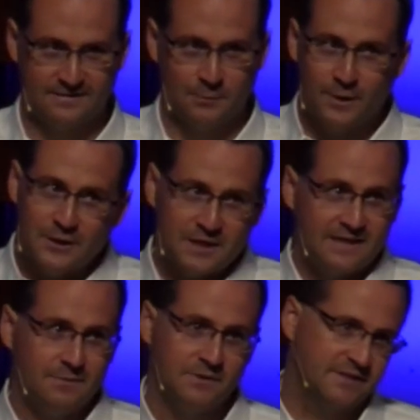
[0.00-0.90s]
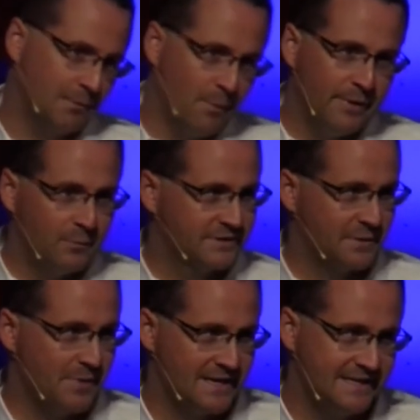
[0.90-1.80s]
We look at that and we say, well, but what's the
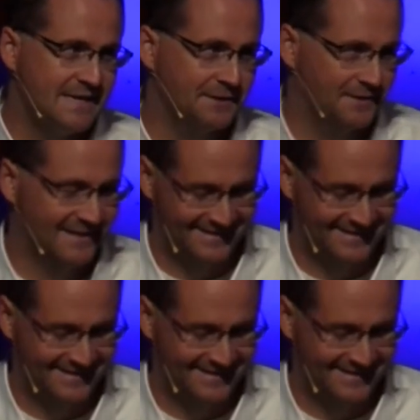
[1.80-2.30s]
big deal?